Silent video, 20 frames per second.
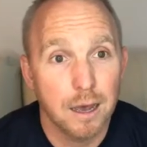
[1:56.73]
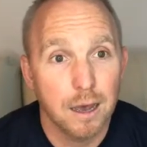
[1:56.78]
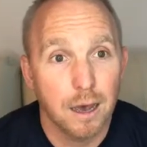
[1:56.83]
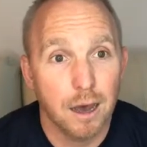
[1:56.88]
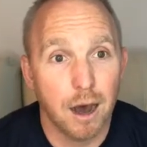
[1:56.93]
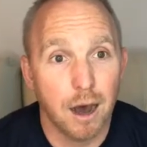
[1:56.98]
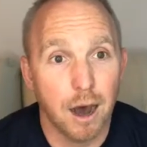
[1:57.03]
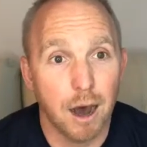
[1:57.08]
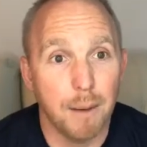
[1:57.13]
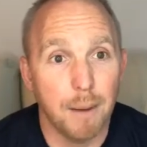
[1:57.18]

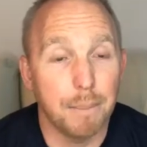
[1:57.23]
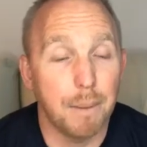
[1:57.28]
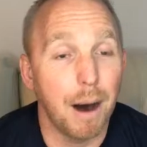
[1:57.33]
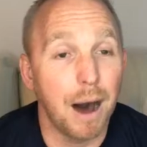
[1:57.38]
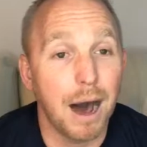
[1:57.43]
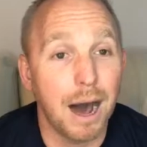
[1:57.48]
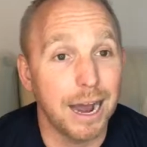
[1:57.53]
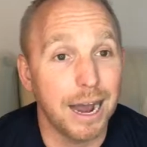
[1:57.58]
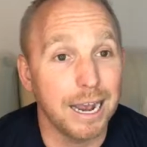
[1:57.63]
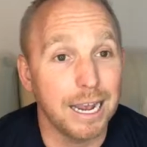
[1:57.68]

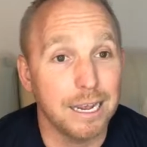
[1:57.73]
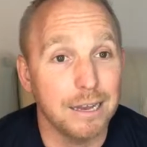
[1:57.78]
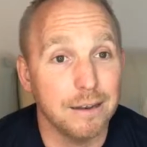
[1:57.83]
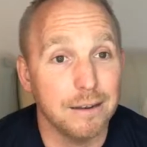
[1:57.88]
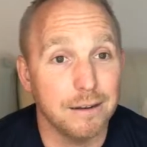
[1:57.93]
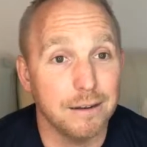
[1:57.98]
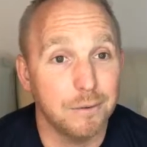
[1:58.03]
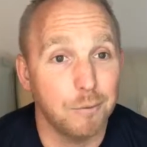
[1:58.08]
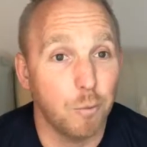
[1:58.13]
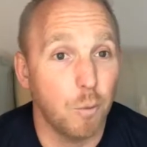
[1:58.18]

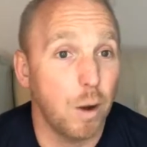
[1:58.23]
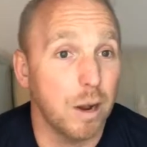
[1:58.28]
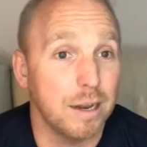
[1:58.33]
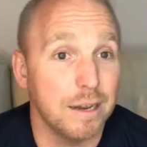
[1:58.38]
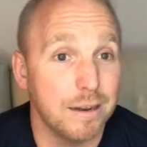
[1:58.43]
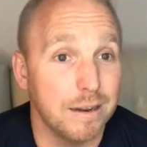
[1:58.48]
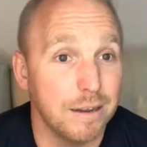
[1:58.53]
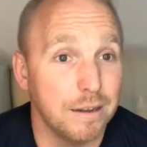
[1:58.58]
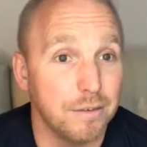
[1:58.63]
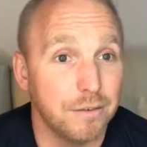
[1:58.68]
behind what
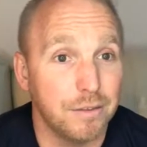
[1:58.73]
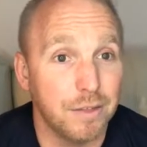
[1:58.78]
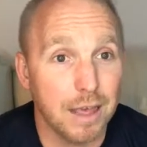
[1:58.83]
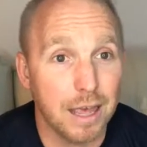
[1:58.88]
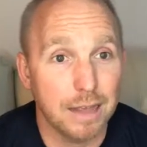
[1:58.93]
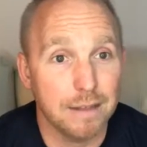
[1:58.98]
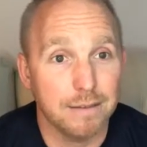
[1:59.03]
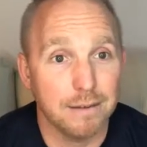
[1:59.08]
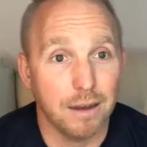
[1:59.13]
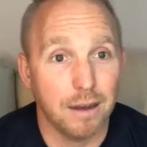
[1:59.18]
it is
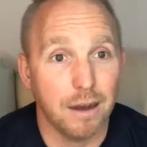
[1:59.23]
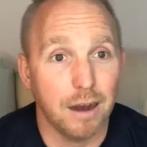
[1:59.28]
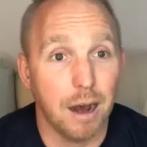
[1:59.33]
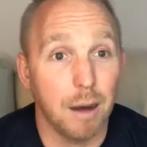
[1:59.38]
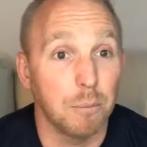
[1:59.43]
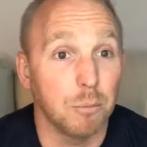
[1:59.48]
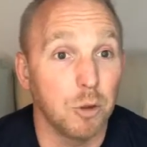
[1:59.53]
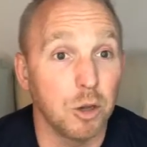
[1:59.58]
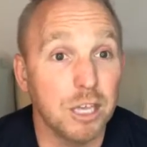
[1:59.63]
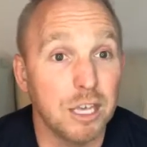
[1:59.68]
that
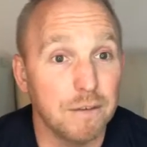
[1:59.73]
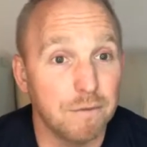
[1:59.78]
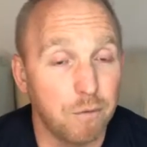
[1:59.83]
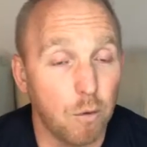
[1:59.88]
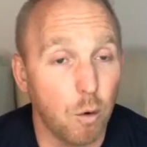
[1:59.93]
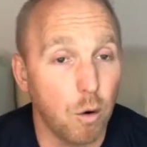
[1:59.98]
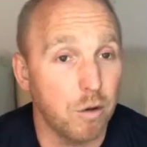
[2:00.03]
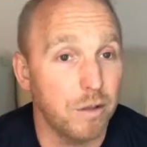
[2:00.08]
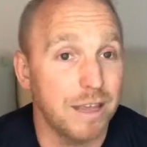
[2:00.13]
I'm looking for,